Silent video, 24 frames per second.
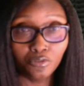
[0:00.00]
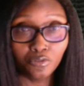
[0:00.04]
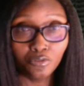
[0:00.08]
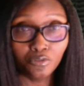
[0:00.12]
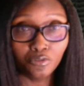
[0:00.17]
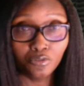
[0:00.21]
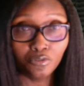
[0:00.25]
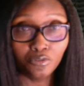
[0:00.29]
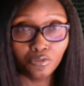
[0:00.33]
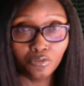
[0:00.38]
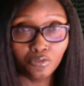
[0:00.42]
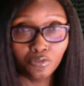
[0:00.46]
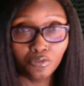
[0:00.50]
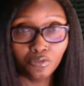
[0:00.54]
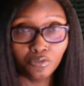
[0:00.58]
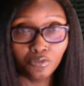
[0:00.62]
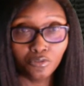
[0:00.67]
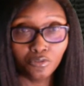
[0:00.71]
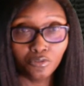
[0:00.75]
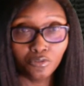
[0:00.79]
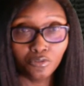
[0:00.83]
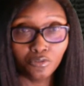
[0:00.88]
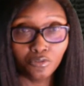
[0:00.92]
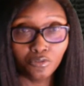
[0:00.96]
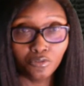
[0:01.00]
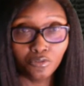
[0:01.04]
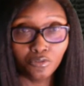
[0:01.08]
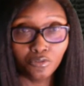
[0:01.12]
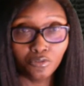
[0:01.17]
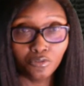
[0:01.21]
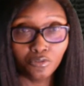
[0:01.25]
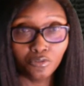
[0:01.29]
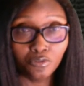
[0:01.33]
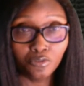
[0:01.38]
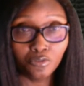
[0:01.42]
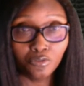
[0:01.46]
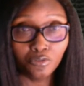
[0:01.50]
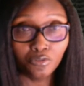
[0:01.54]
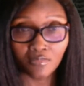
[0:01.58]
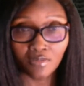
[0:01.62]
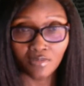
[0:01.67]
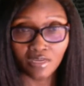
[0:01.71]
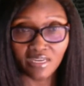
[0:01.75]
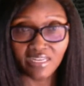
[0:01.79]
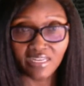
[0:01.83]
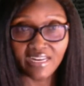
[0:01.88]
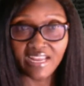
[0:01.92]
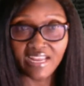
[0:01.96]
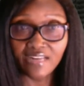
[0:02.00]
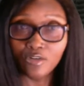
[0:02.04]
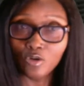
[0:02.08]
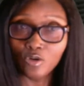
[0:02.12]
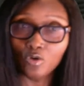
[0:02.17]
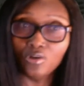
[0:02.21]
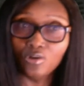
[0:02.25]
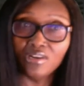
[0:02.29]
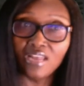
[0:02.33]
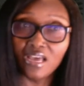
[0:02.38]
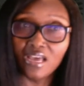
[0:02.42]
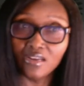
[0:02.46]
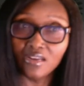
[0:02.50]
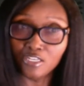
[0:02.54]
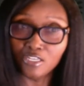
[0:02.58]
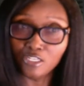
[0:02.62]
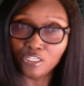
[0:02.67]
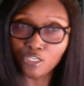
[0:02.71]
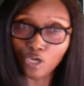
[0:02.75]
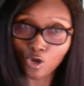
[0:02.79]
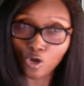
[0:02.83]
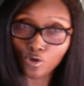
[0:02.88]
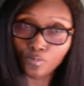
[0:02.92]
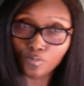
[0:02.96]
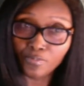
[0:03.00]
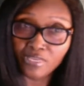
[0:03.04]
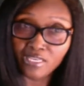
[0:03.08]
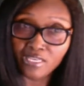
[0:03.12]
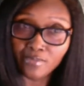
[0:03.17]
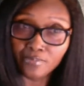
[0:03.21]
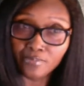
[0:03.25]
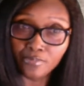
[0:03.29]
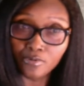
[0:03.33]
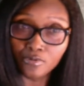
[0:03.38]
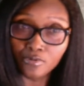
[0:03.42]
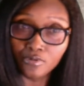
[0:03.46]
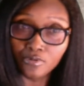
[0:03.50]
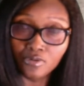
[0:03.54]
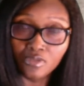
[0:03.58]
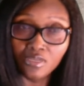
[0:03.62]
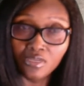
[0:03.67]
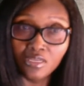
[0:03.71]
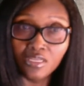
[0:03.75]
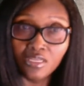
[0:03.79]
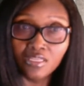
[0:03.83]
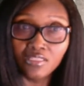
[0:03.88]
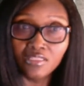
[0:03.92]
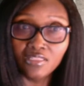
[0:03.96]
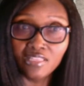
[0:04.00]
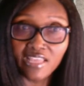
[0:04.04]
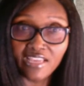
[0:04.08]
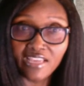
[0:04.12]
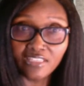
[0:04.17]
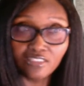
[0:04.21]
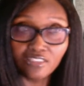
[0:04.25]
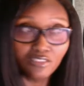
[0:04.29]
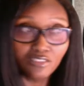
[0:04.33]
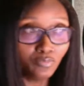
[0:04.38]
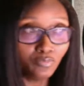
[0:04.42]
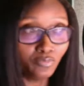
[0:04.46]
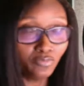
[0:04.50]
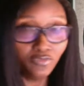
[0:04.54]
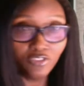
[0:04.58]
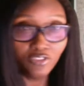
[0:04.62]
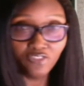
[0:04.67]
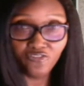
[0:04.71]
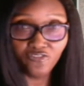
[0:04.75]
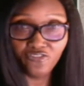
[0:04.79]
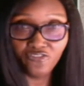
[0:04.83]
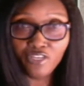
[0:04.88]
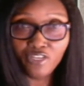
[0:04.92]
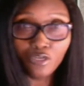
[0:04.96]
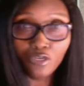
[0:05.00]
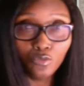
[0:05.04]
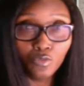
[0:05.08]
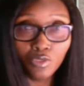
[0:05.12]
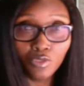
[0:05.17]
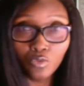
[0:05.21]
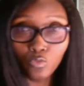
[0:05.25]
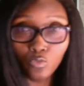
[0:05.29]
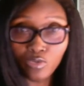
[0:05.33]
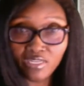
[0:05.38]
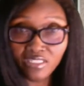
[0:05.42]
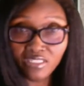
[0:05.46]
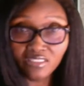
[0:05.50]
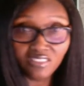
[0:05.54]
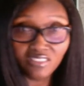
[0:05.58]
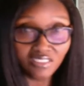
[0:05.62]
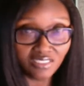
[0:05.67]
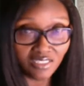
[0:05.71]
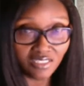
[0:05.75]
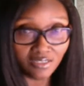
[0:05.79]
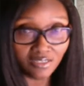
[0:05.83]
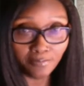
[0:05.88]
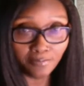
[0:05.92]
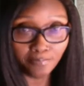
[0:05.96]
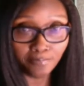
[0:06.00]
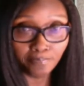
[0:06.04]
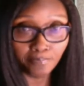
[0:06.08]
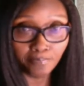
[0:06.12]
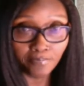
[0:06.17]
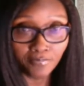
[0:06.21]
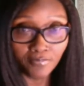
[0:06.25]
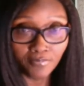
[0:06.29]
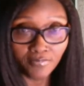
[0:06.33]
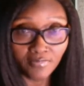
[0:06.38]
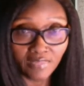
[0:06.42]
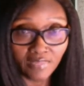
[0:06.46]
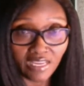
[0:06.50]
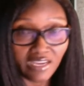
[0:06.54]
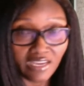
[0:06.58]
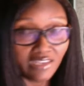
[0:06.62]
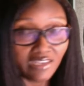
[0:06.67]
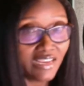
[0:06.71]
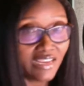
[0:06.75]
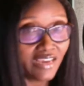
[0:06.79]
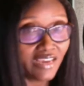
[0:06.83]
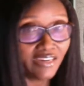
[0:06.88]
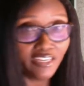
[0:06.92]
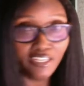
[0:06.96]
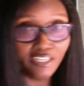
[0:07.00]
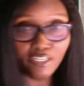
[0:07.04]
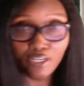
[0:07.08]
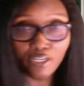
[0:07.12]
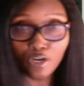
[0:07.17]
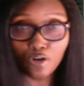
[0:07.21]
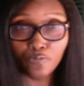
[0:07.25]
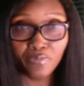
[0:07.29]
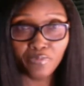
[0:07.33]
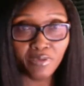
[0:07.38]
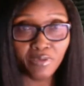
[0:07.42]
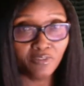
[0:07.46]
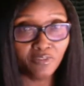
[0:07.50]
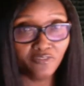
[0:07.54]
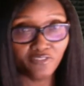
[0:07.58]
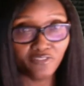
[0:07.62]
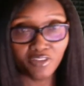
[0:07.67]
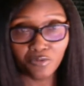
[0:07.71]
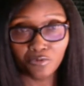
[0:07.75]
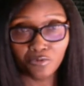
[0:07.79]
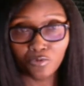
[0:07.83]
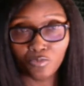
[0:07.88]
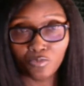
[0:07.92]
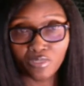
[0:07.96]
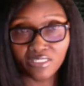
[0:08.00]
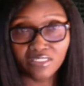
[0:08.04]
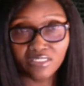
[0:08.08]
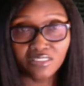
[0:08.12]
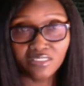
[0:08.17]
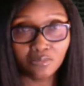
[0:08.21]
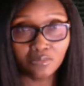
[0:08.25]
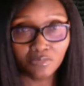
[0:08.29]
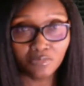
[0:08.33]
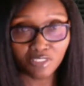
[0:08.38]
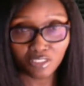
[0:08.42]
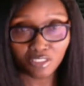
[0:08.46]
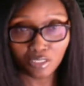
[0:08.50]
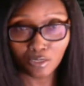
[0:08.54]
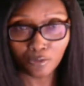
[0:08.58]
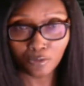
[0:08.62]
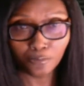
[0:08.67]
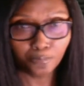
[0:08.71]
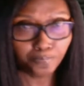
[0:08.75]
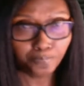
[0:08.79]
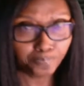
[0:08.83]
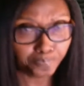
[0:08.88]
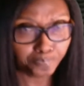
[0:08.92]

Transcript: you know. And I know a lot of young people that's filled with wisdom. A lot of young people filled with wisdom. So,